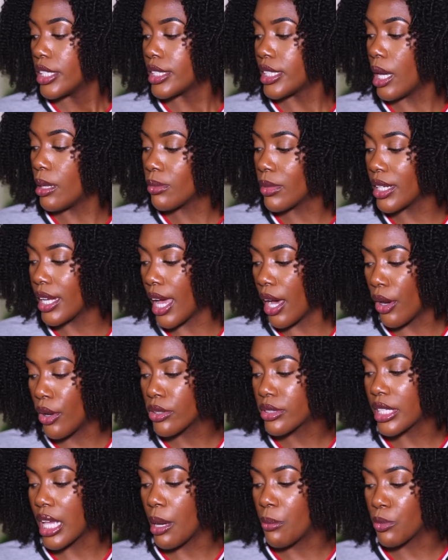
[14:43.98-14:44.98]
Something
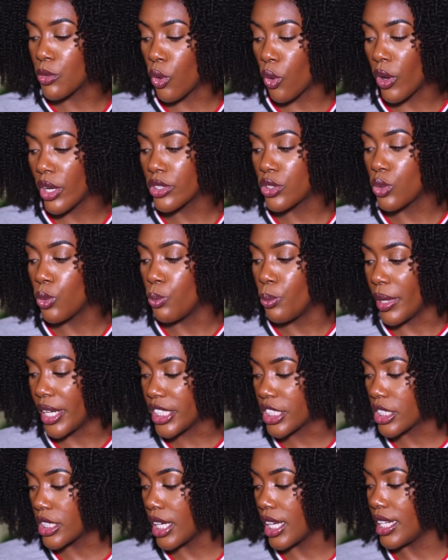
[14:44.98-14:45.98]
else that I'm going to
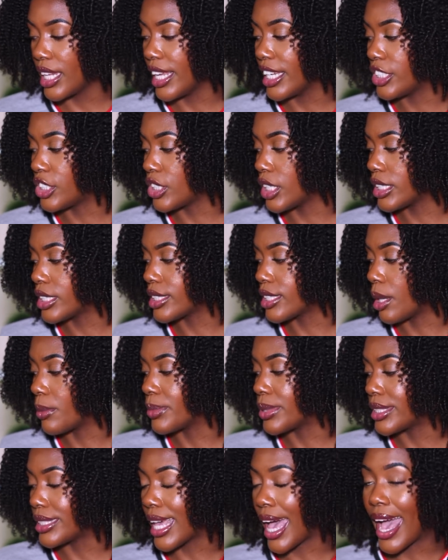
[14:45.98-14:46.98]
mention is just
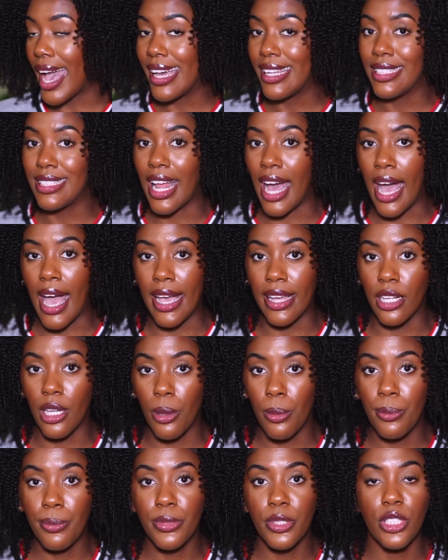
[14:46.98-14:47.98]
some satin
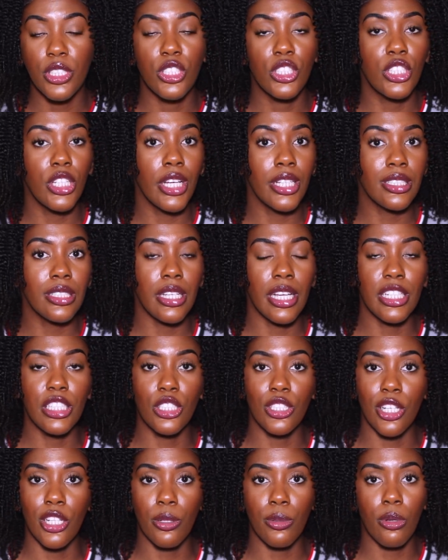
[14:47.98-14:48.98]
items just
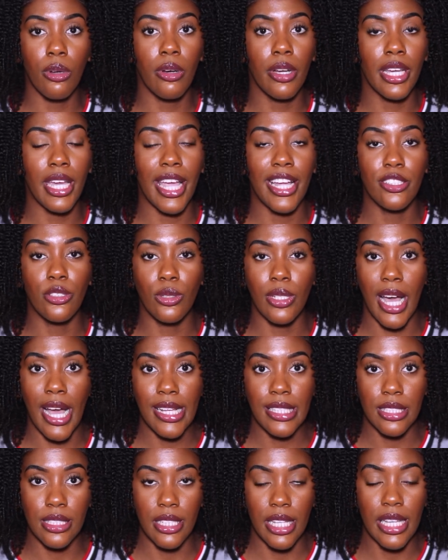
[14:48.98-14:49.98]
in general in case you
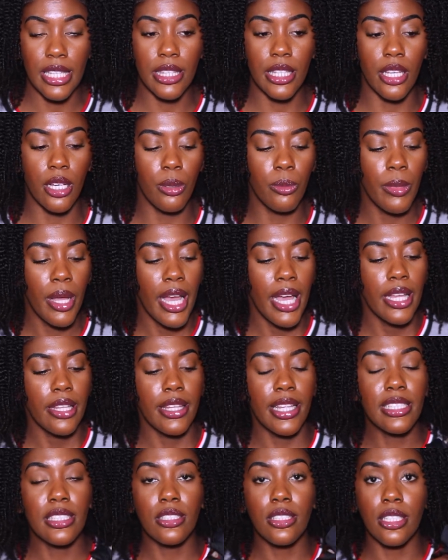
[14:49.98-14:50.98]
guys need them.
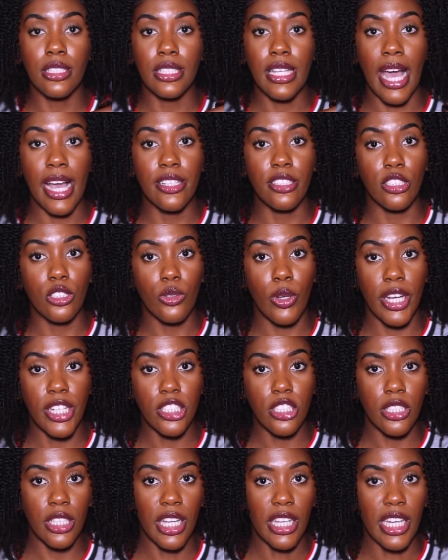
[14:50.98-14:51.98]
This is a satin
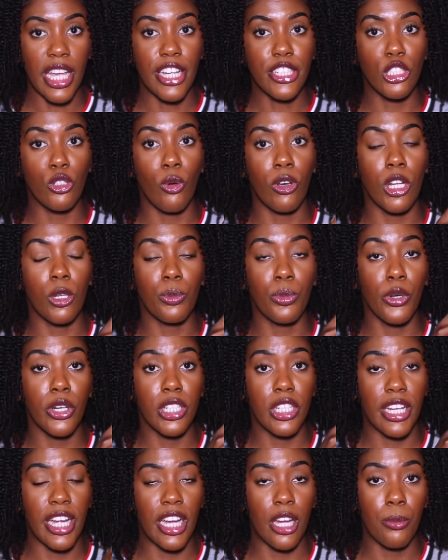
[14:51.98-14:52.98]
scrunchie in case you want to pull
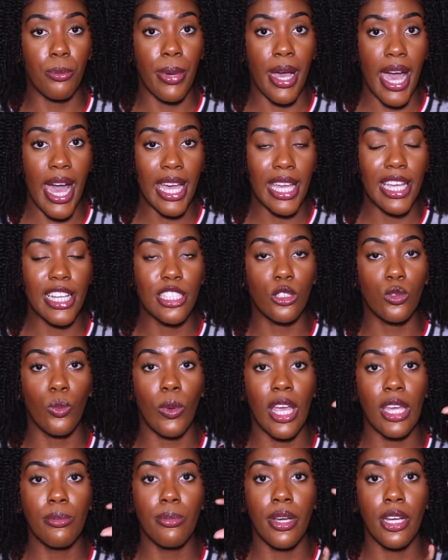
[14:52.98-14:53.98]
your hair back. It's
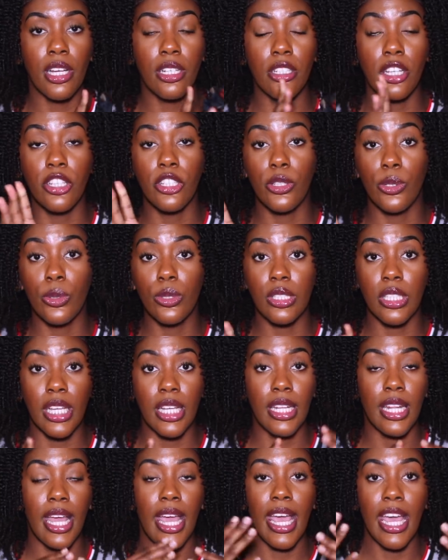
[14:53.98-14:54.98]
way better than
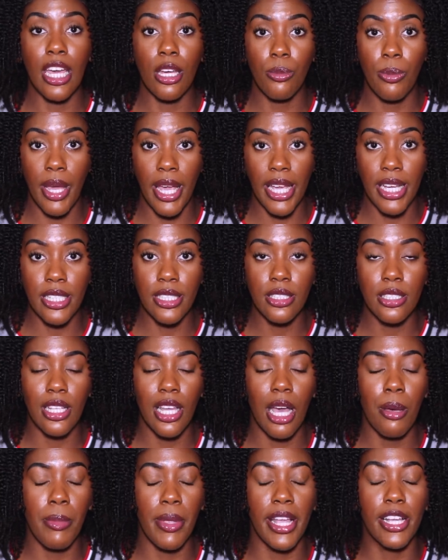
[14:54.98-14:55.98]
using headbands.
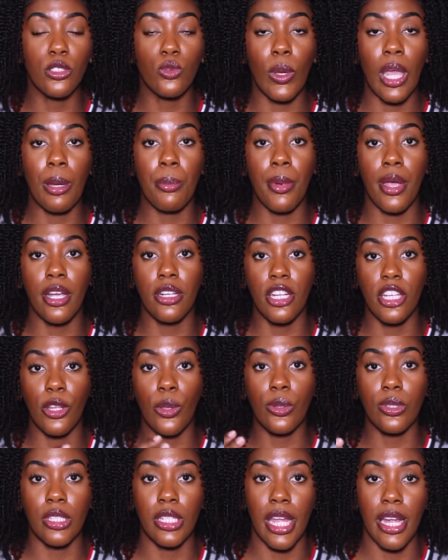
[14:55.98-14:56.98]
I mean, it's way better than
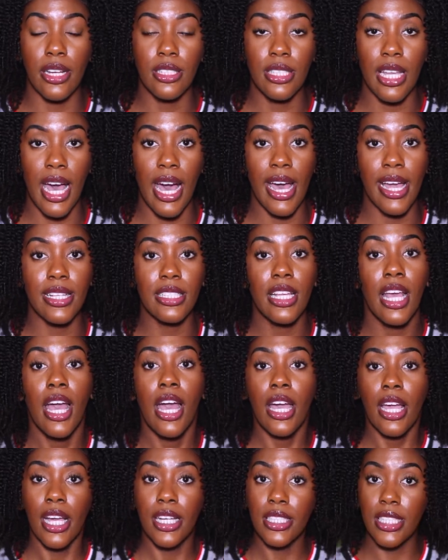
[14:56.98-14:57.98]
using hair ties
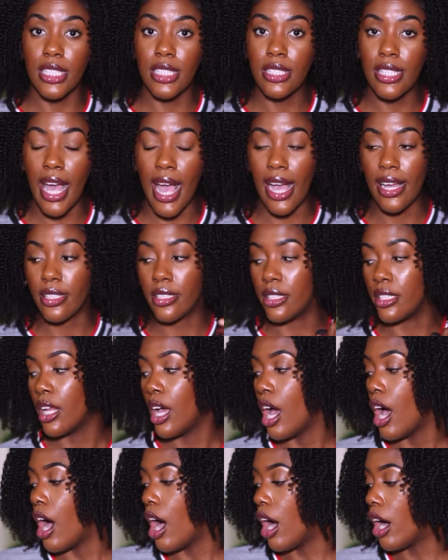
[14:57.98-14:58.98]
because it's satin.
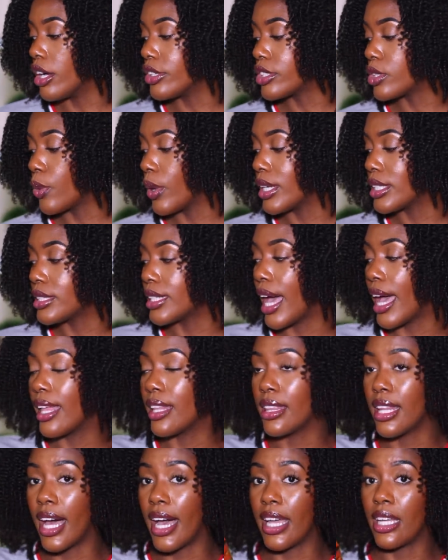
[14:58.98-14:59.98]
Also a
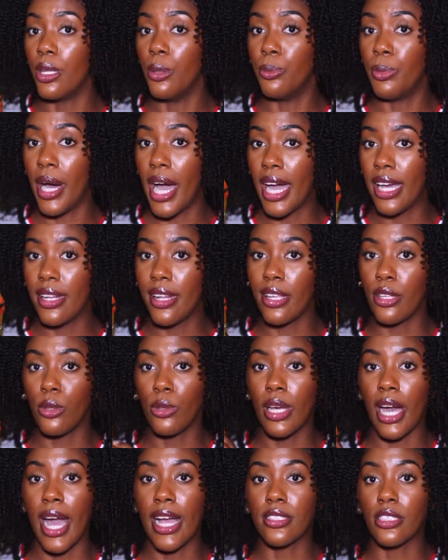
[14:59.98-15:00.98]
satin lined bonnet.
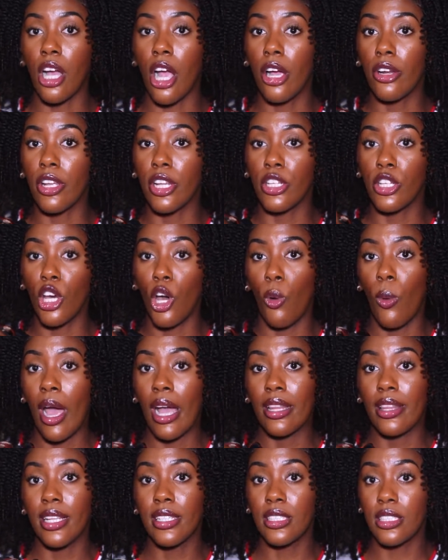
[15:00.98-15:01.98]
You guys already know
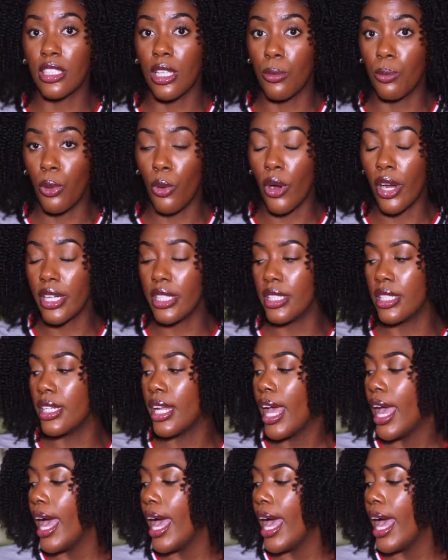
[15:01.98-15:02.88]
why this is important.